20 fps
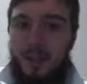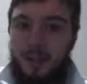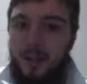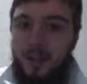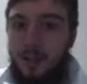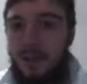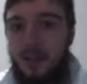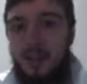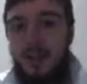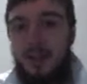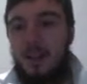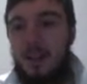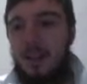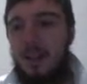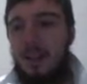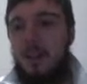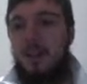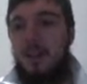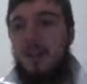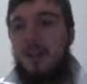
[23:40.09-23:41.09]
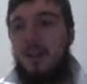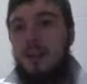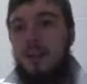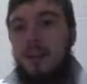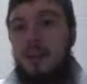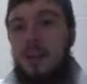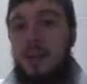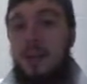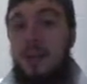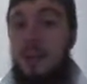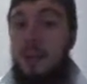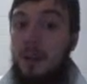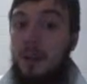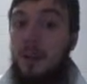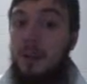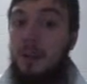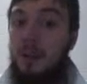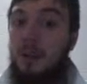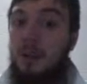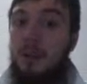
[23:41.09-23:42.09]
entity that
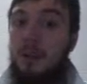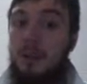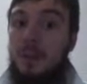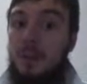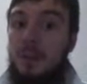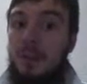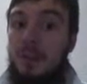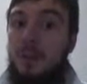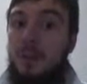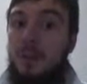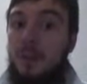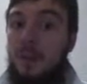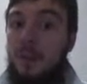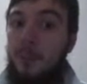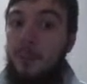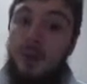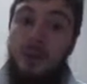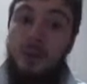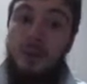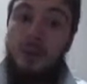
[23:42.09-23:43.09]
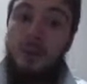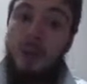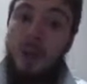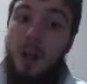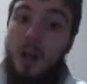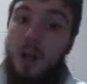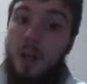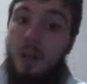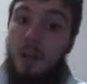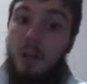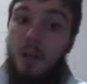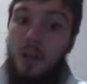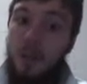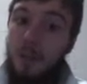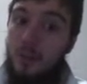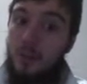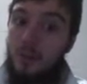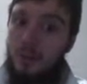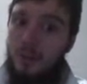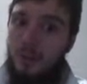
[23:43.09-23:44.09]
if he did something else on
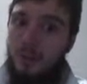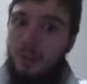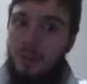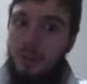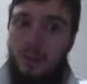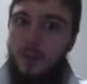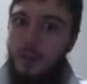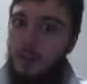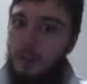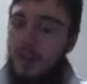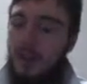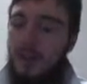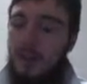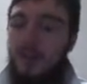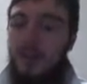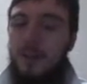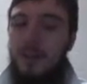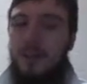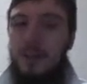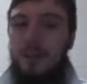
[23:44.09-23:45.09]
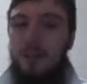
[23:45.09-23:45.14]
another night,